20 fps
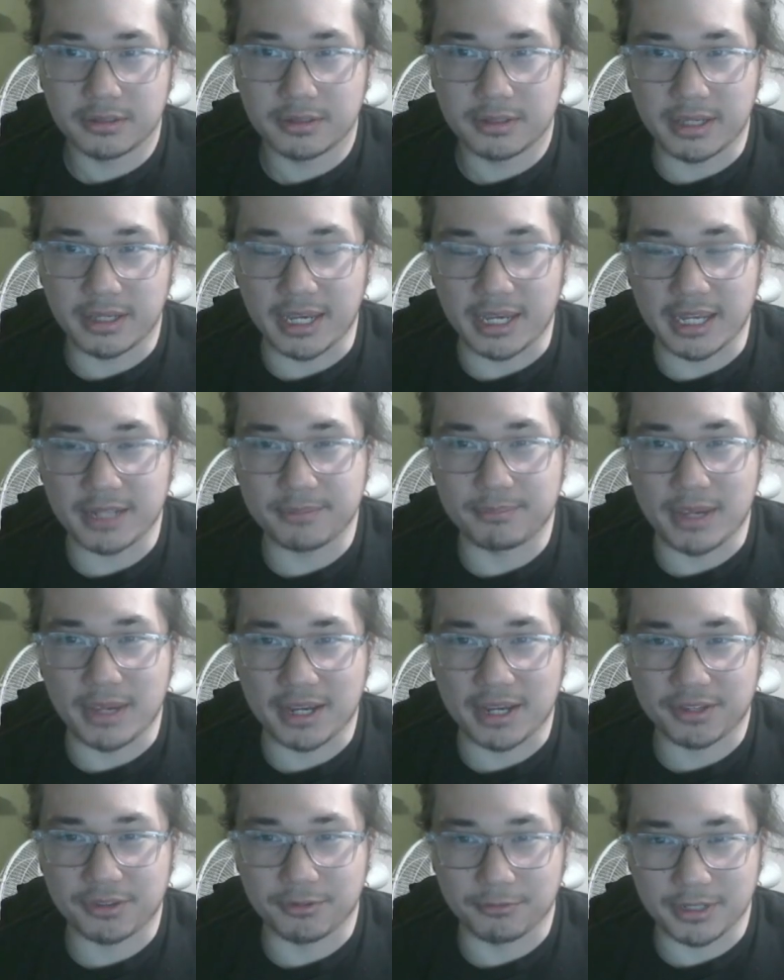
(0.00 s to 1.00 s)
Add
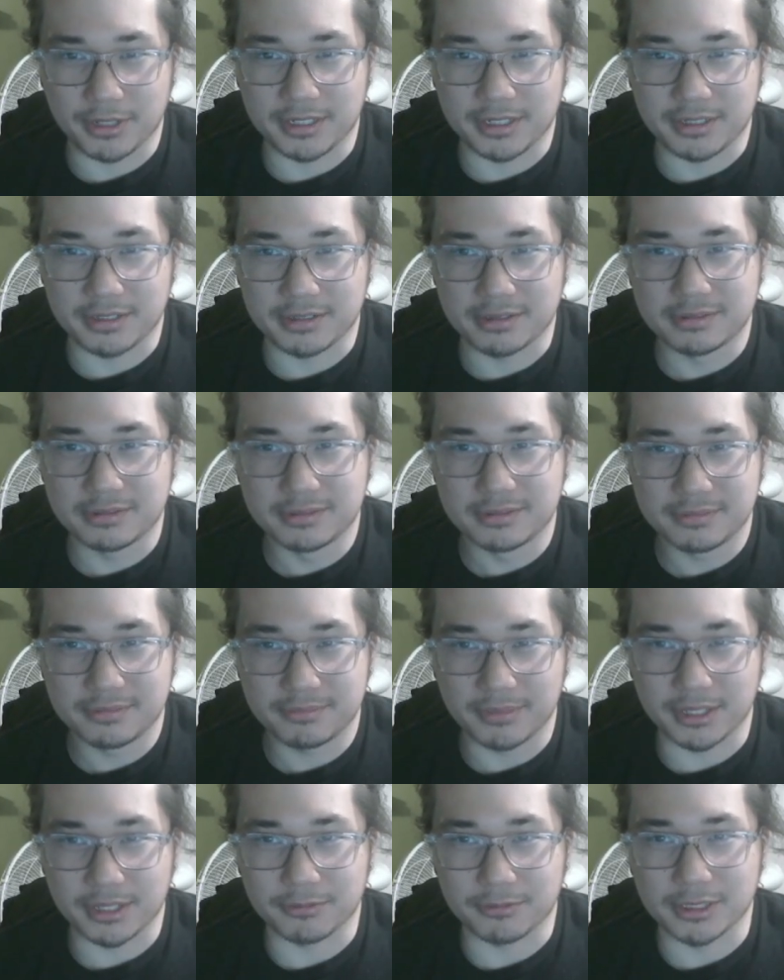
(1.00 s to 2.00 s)
back the Radiant,
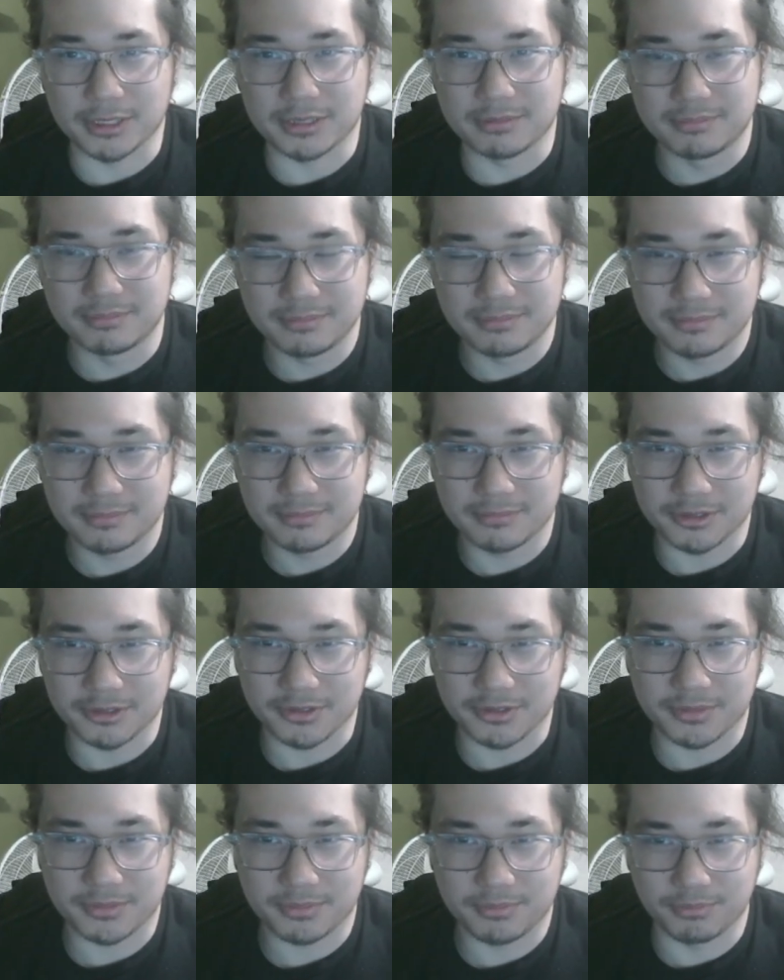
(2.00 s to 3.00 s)
by the way, which
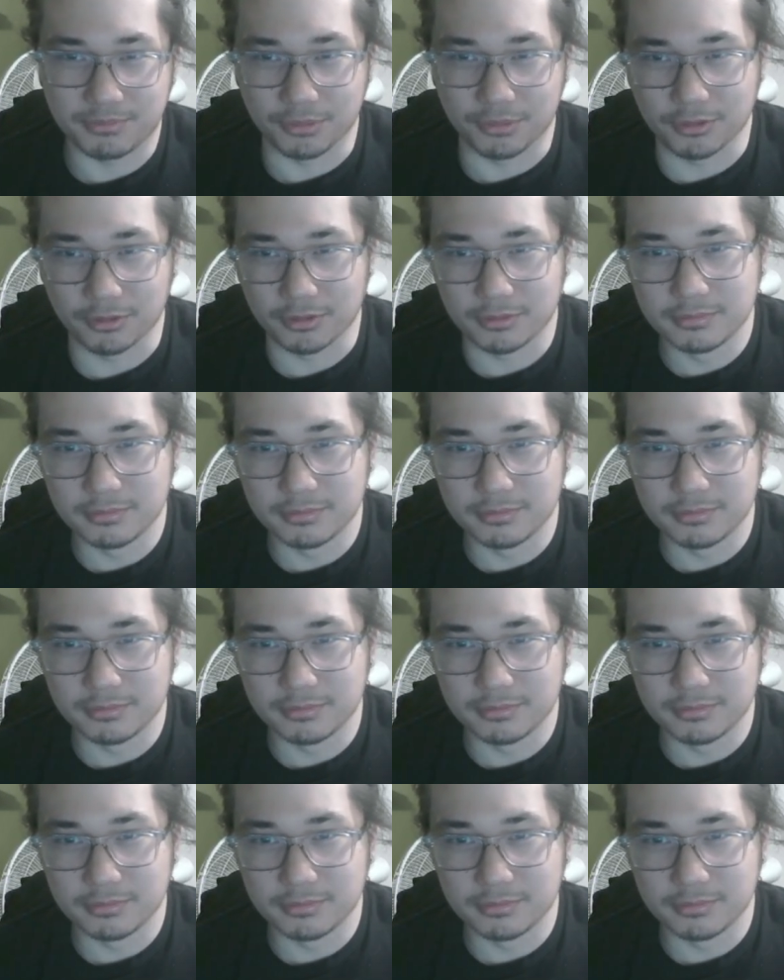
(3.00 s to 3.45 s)
is brutal.